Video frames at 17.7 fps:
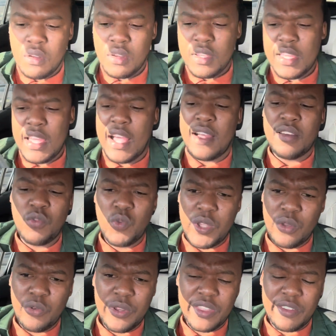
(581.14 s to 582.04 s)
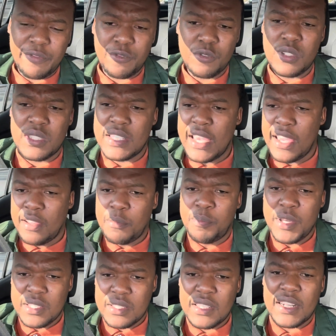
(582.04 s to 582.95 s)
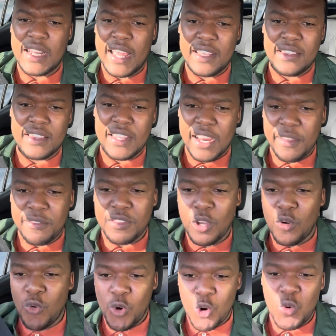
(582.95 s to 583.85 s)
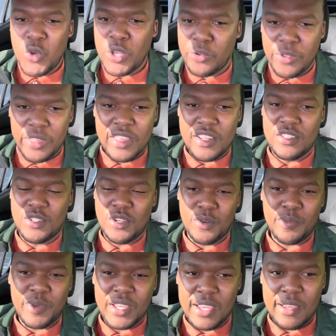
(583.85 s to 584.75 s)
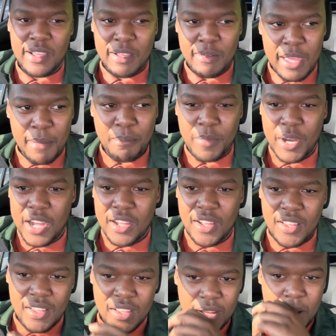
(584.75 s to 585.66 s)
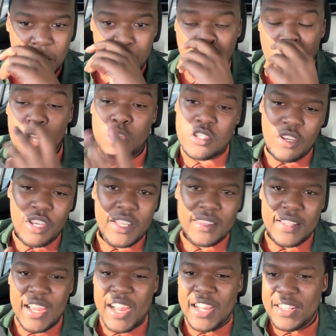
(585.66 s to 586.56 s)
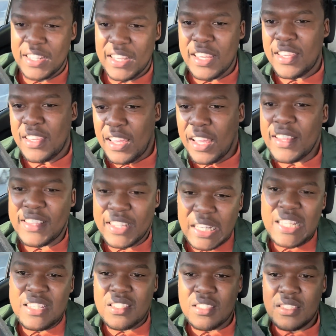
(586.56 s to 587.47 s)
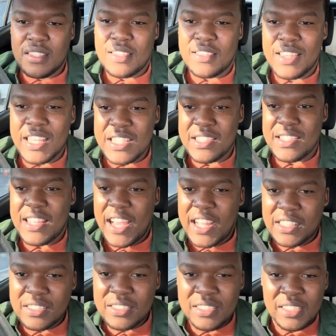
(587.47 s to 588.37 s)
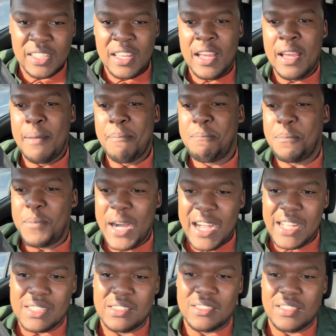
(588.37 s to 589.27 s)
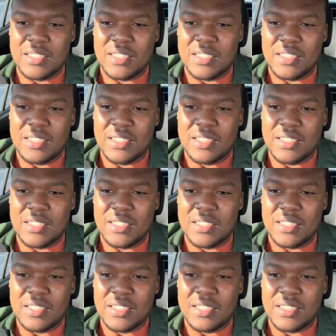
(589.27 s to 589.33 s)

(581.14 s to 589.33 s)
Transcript: yeah, with a full tank, basically I drive the whole week without dropping a bar. Also in the Hyundai, at least there's that. But